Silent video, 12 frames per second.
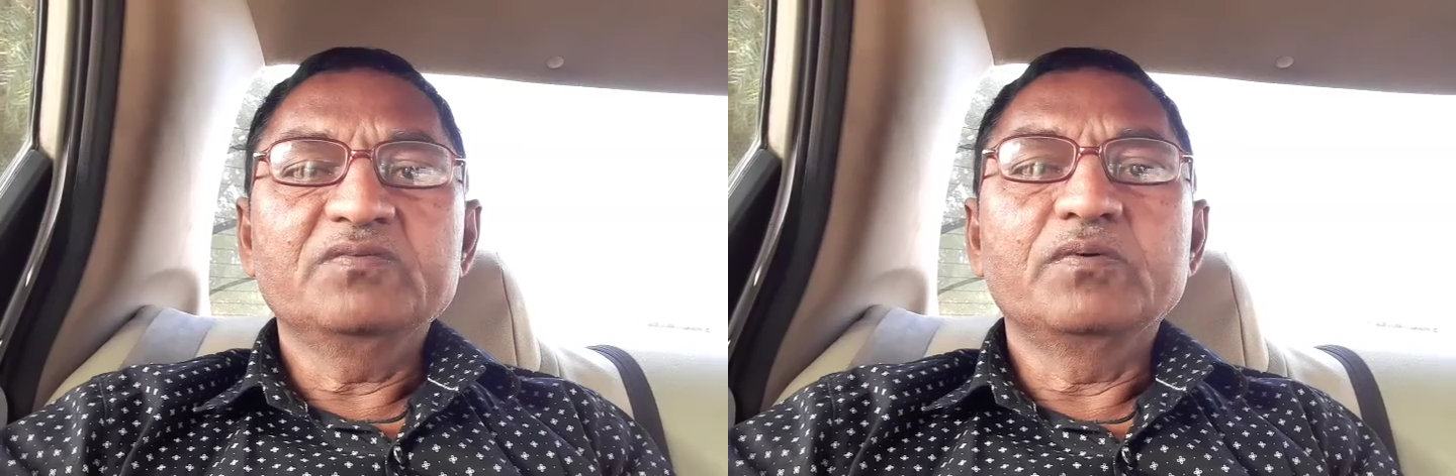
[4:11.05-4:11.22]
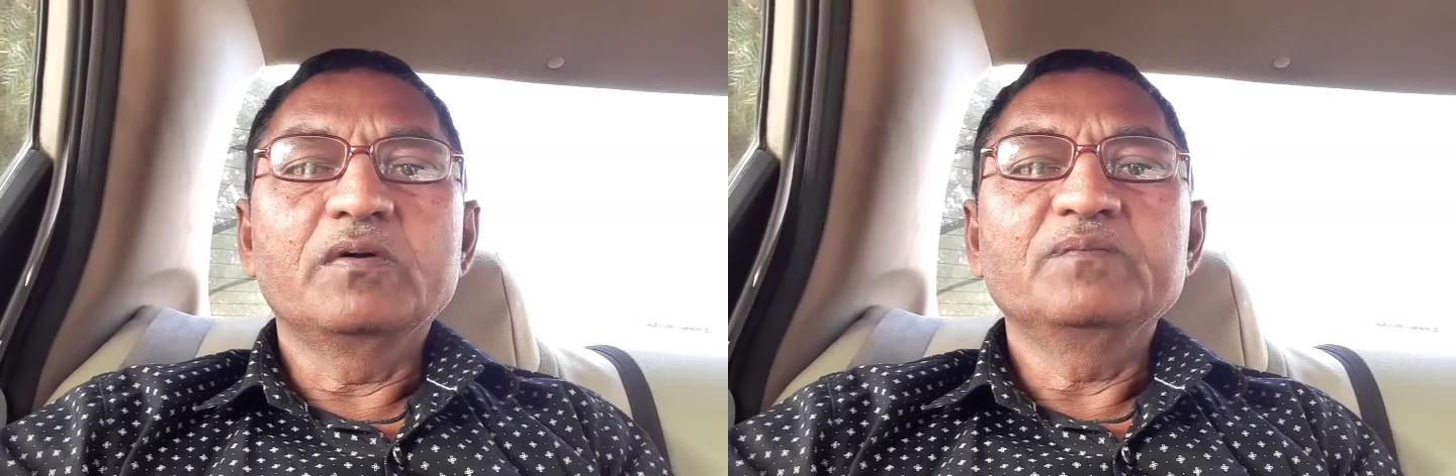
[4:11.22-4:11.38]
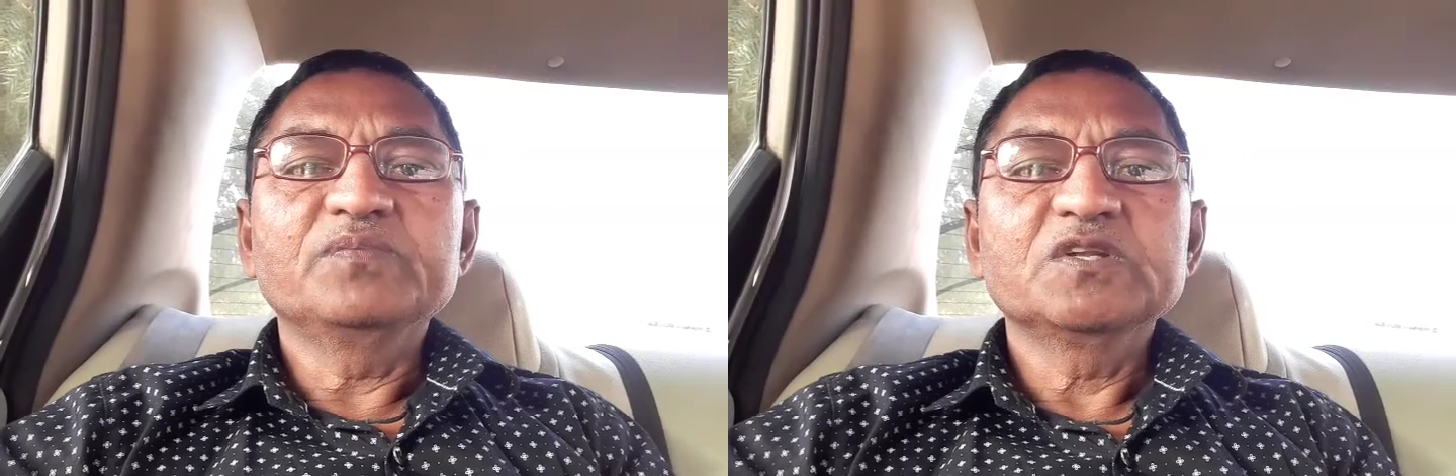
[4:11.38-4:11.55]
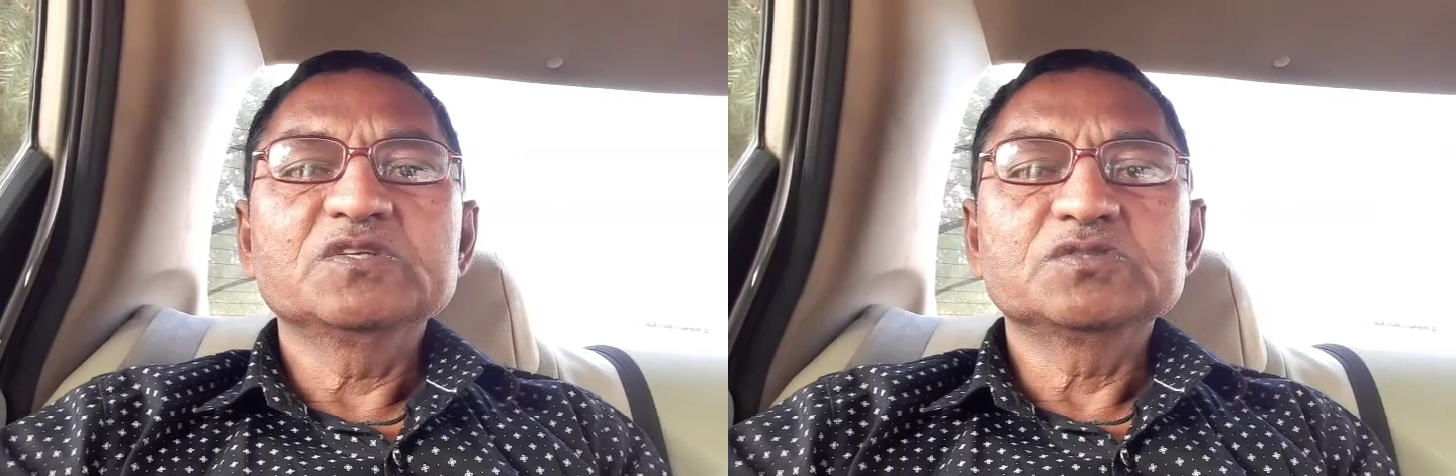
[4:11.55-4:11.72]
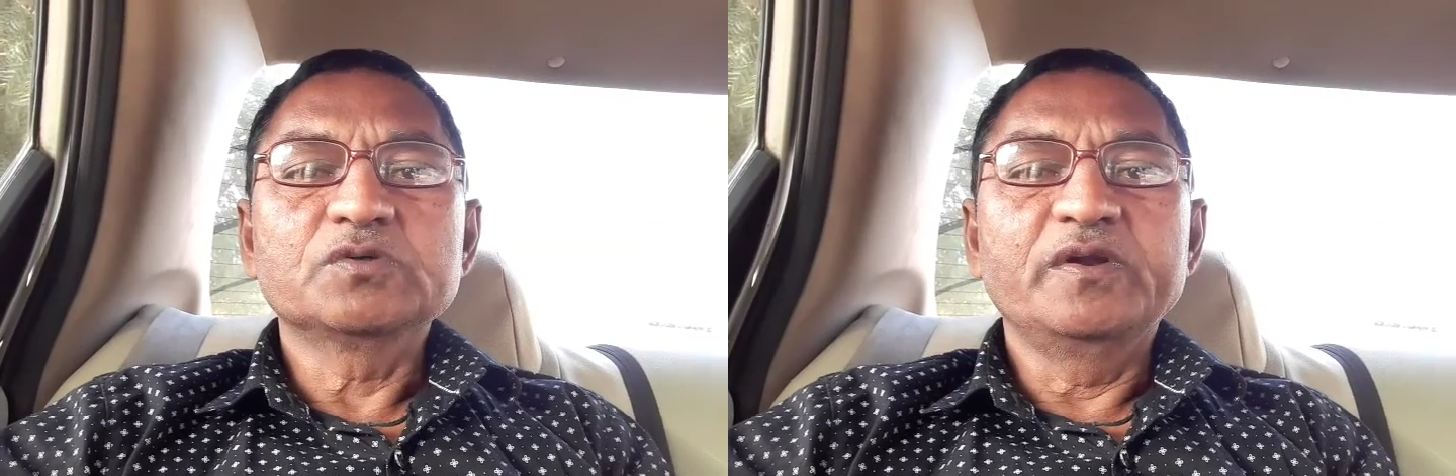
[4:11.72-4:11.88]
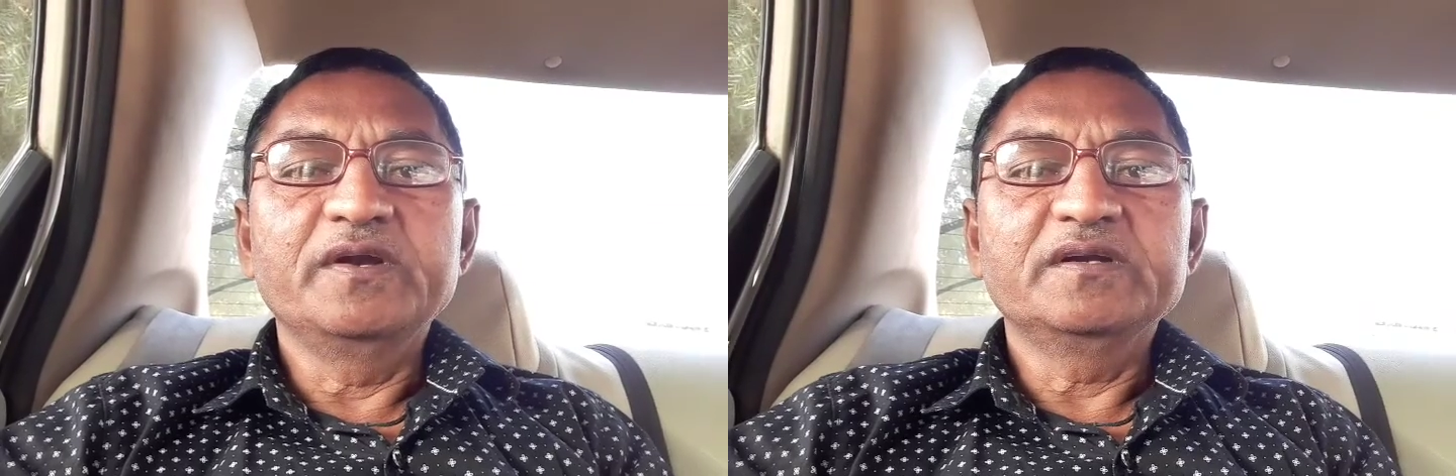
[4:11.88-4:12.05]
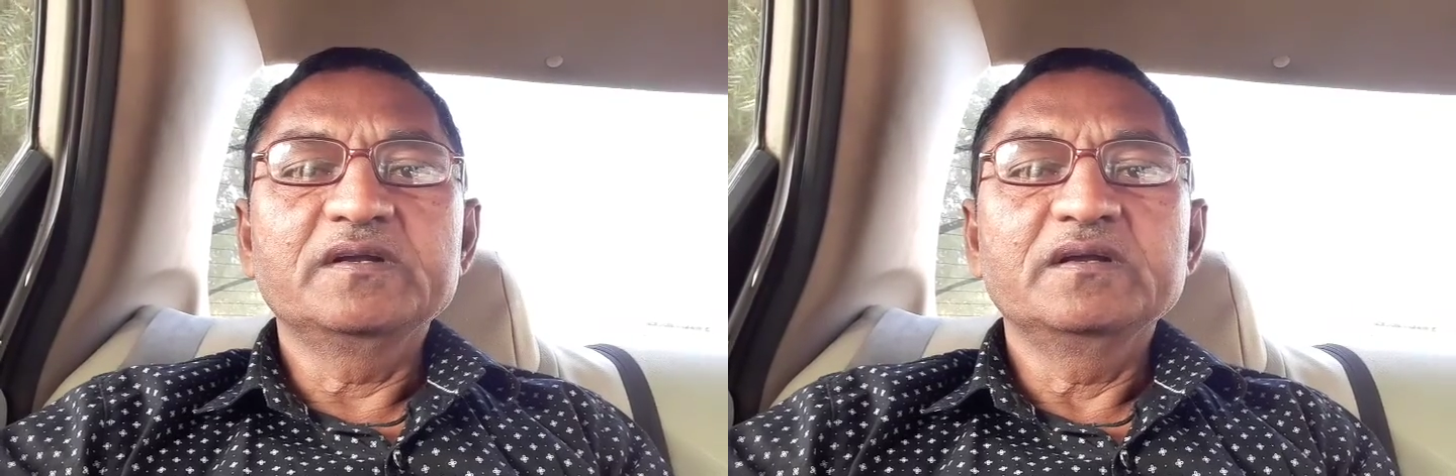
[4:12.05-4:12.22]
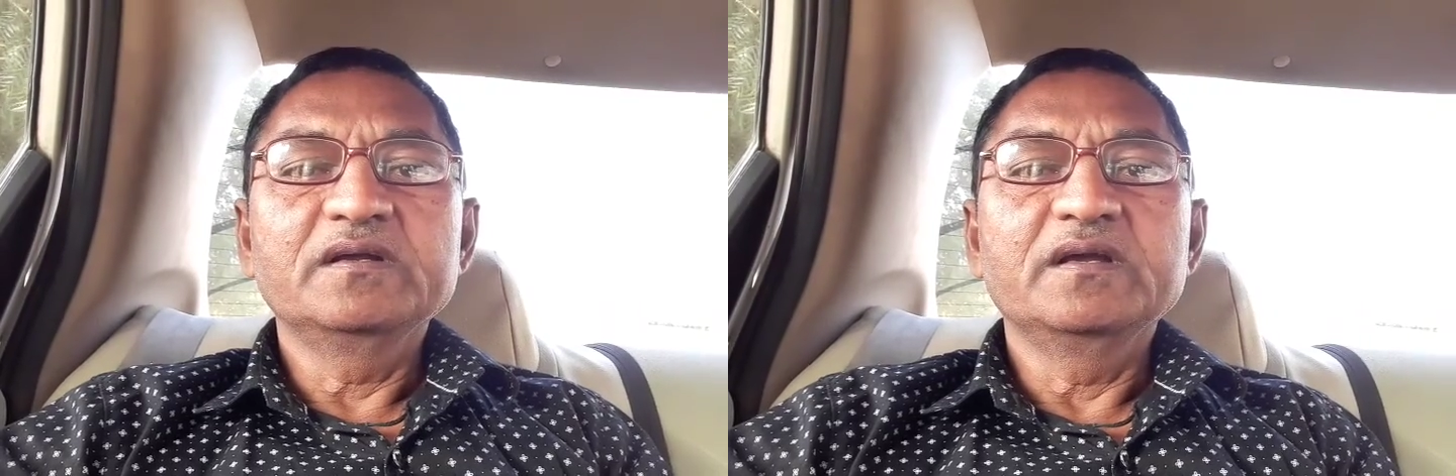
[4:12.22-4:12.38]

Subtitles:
form sonnet,